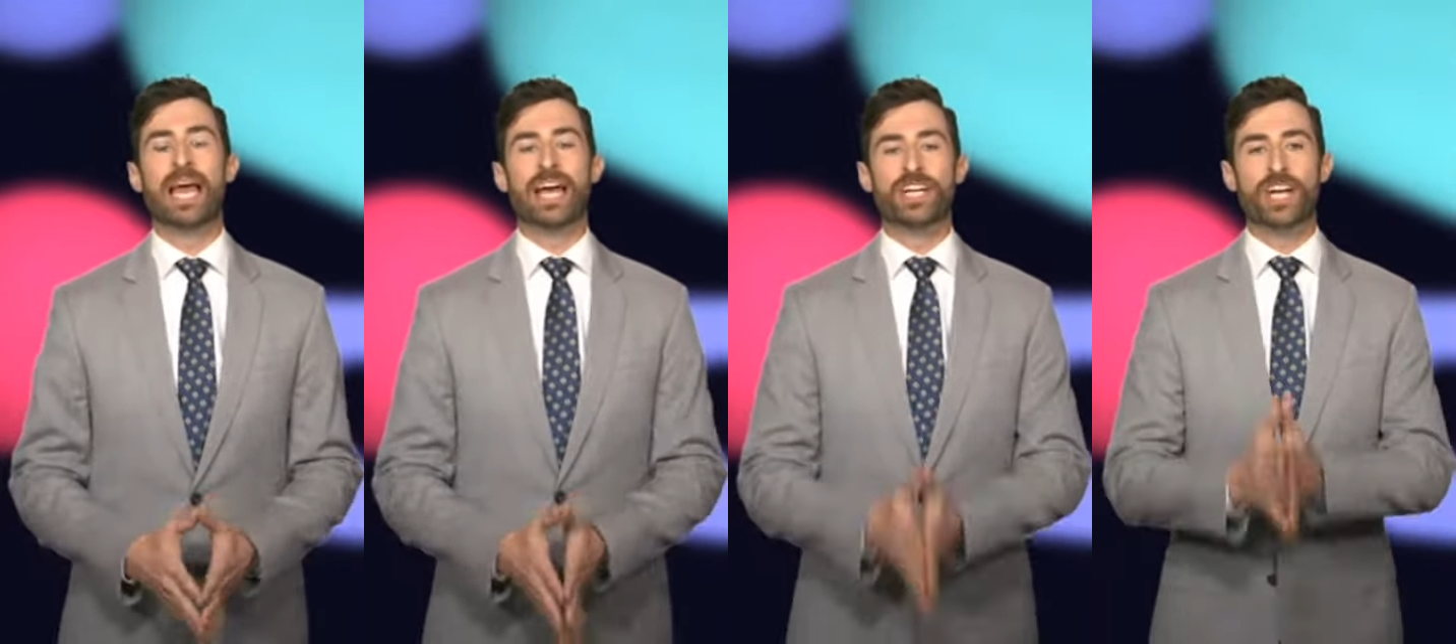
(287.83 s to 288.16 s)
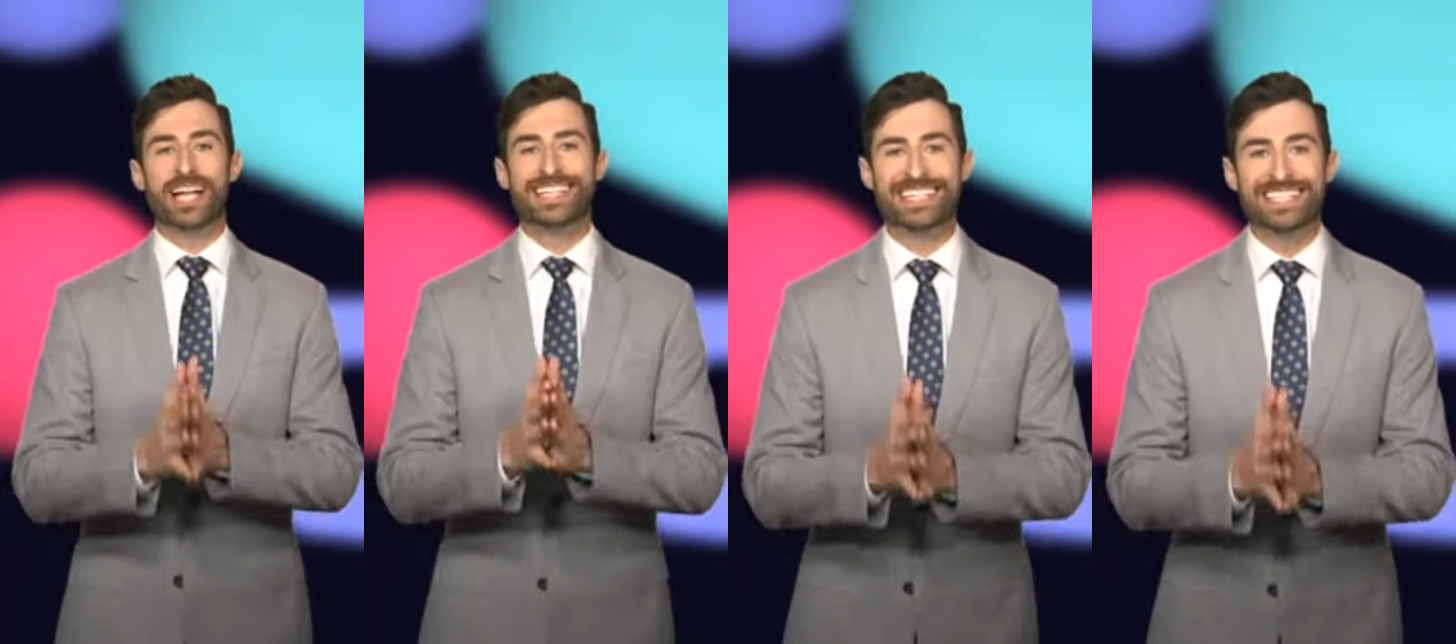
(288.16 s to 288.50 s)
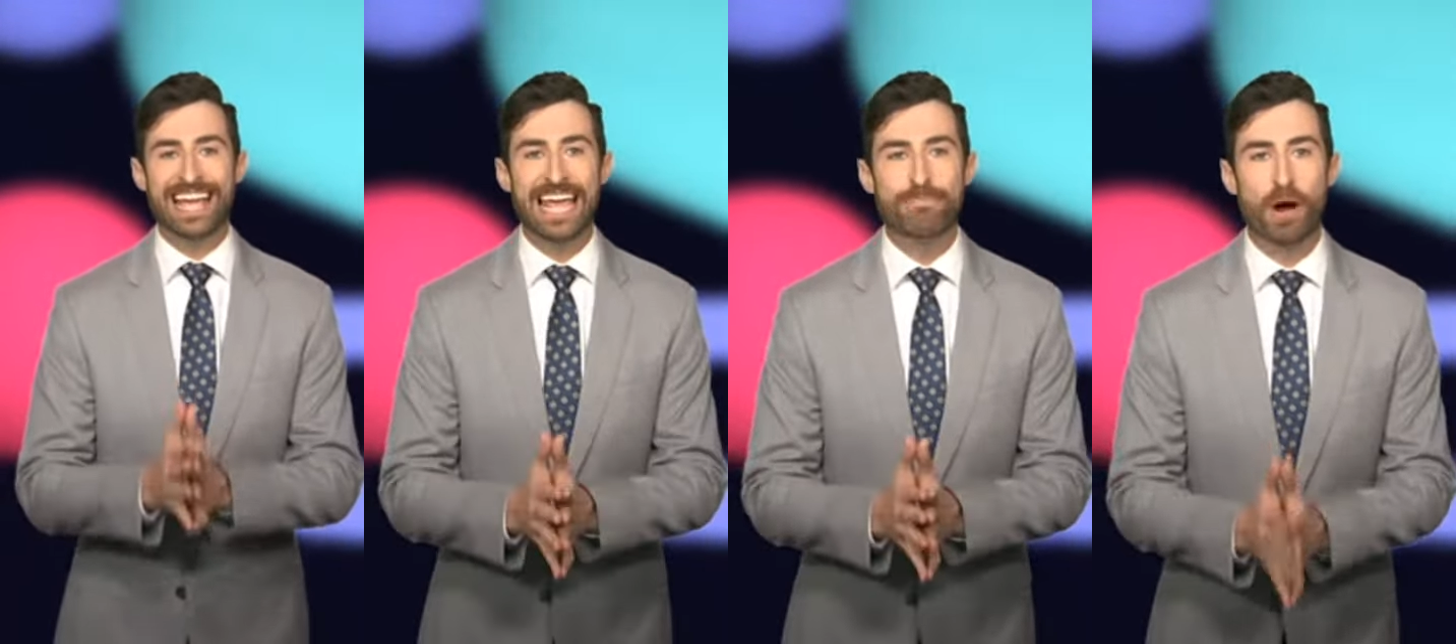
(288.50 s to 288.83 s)
And John
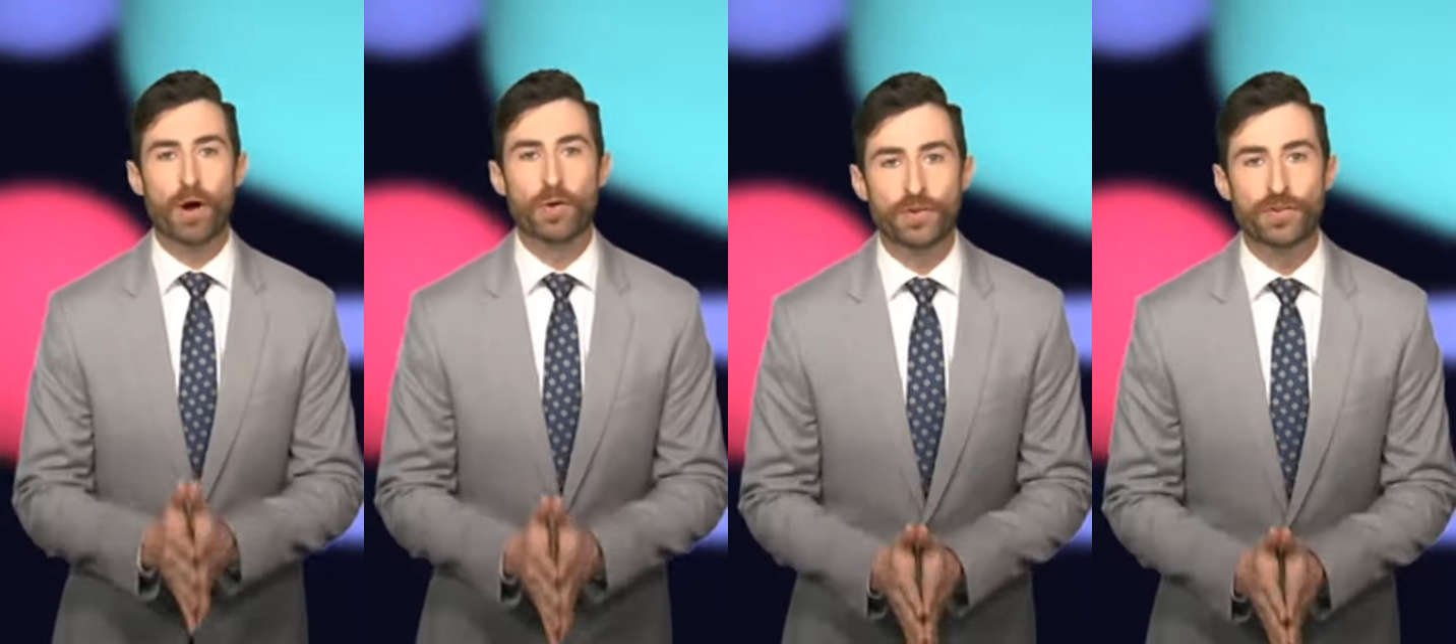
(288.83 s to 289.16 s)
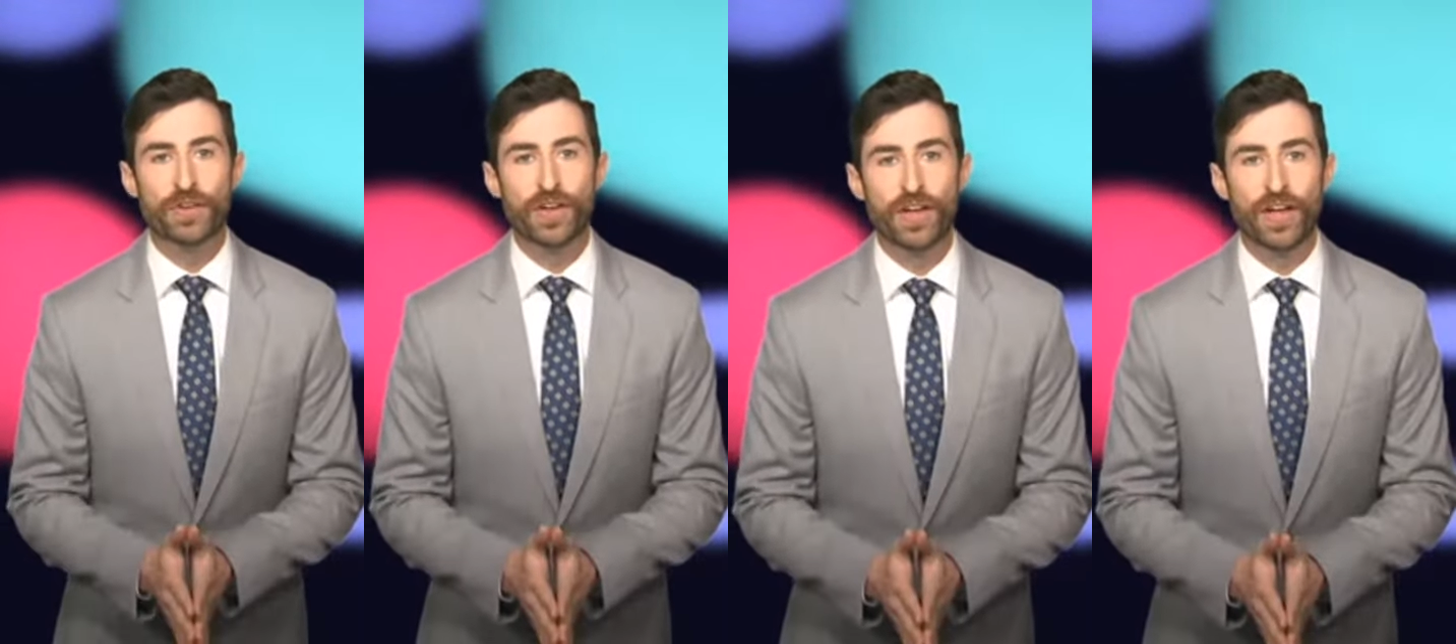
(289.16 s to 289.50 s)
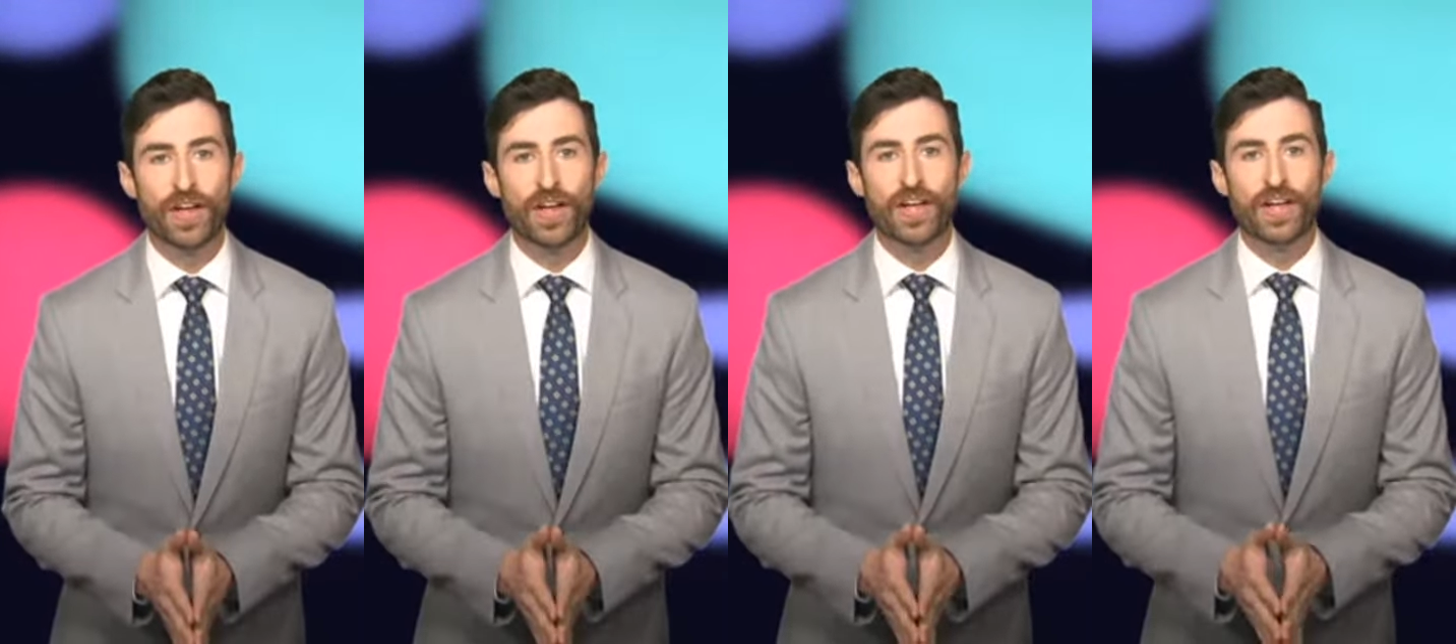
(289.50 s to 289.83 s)
Stamos,
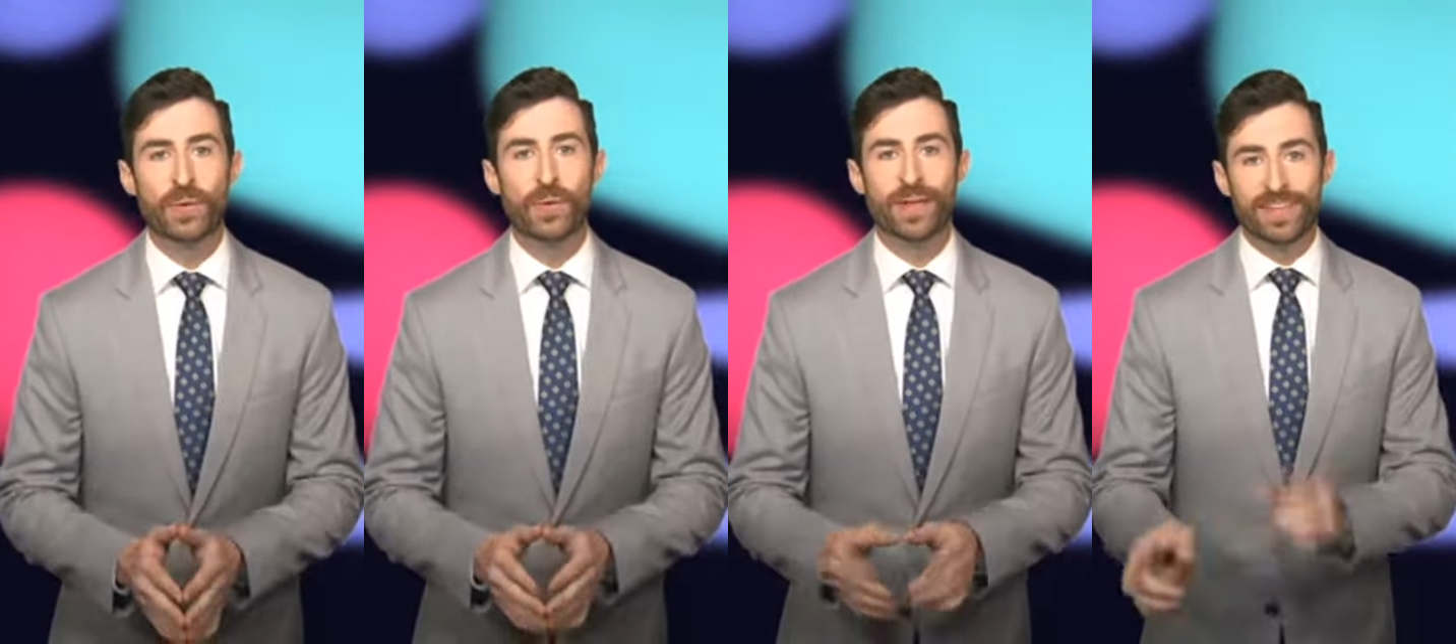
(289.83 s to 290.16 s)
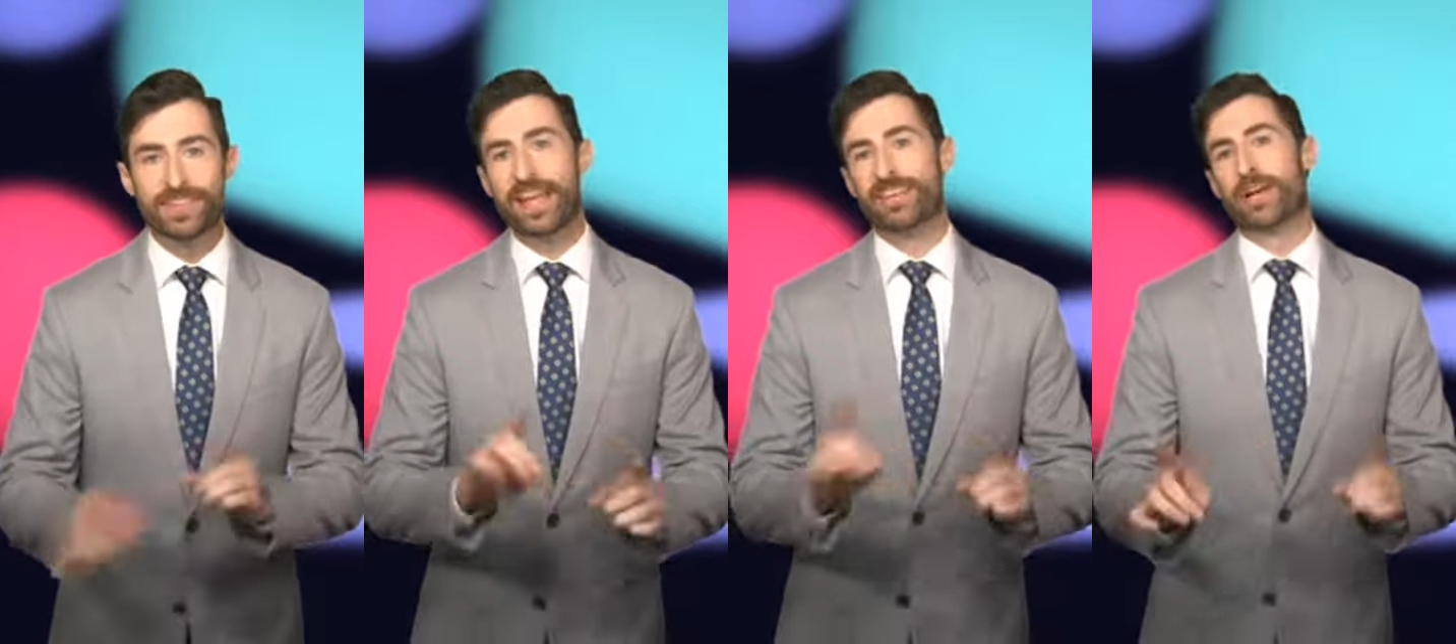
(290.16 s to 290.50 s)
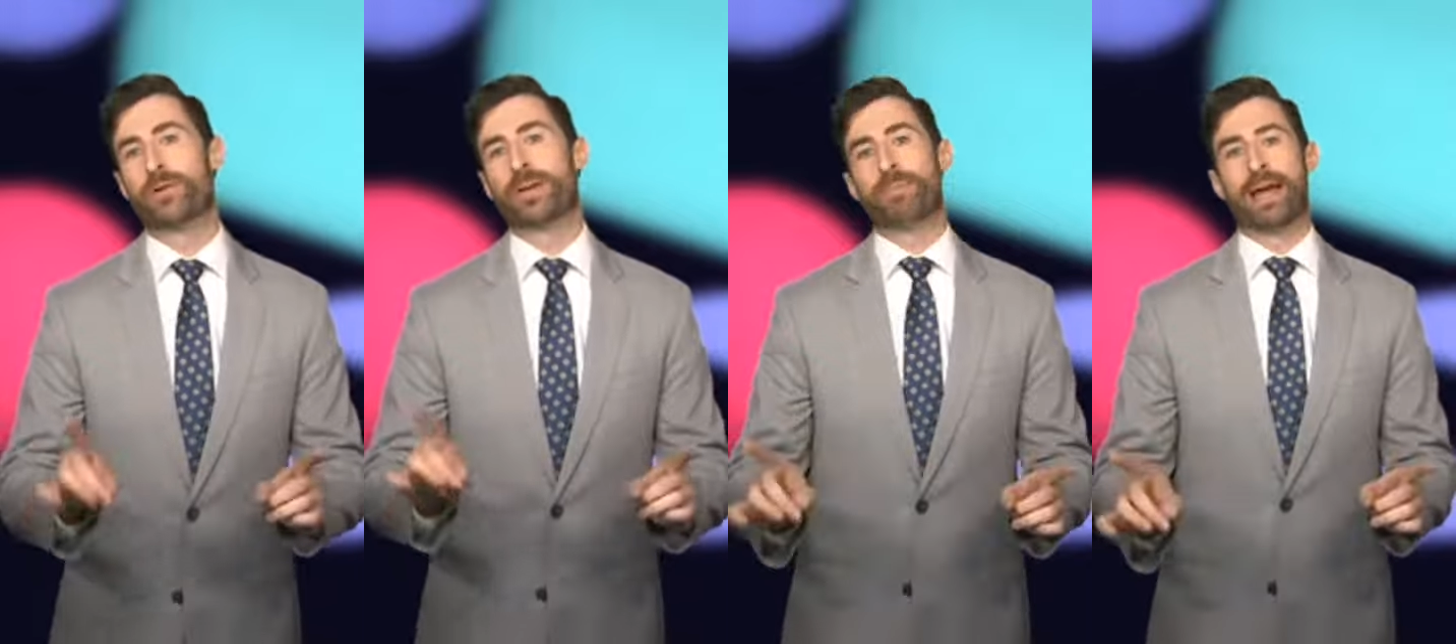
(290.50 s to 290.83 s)
well, his day is
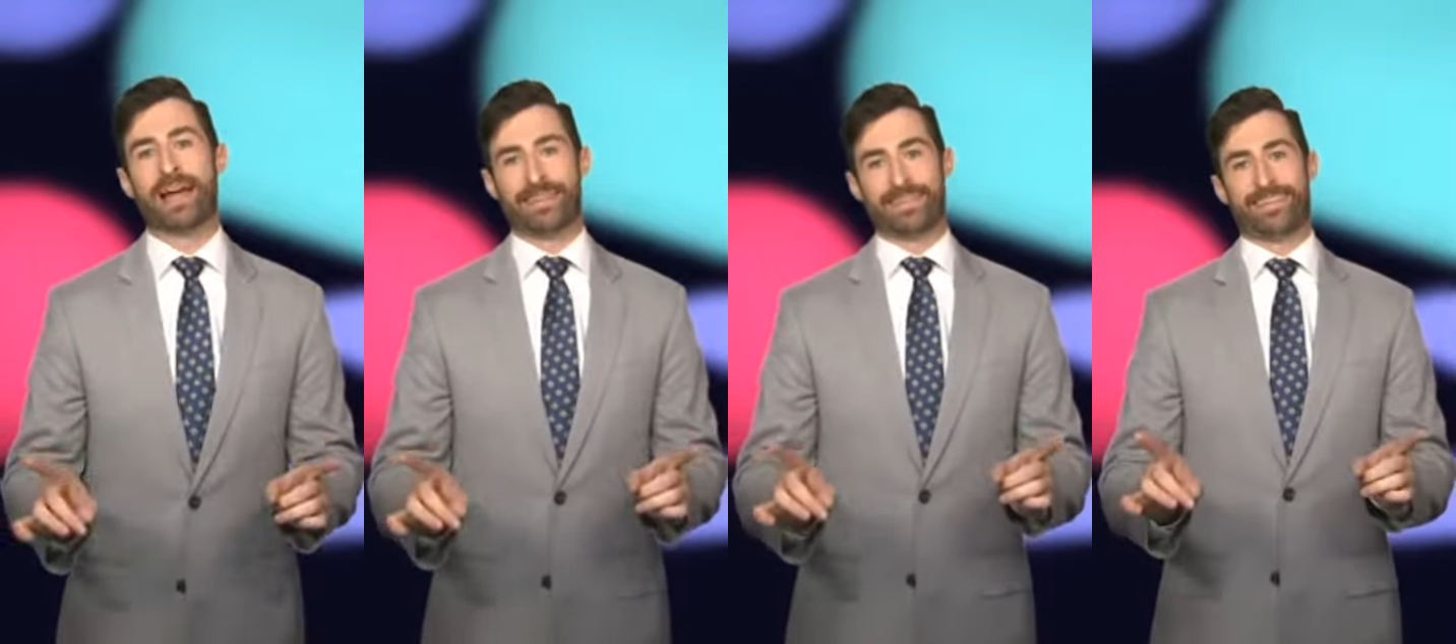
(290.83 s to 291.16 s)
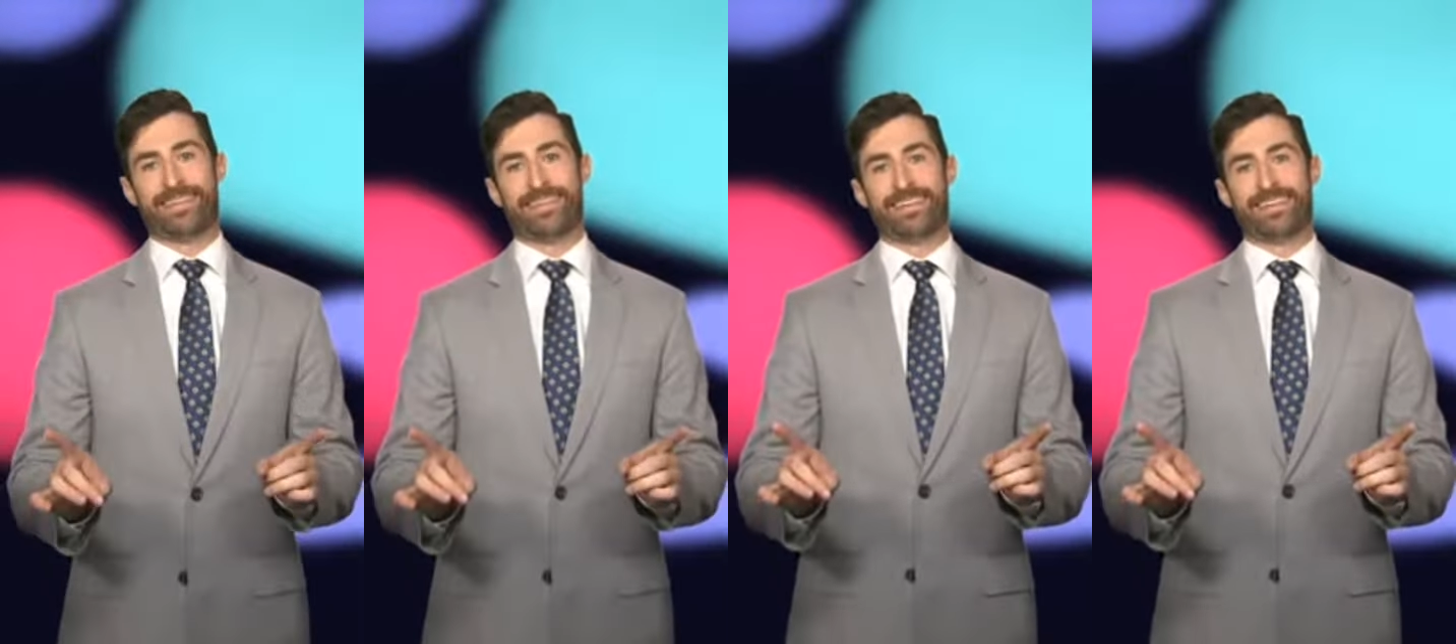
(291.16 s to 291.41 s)
already past.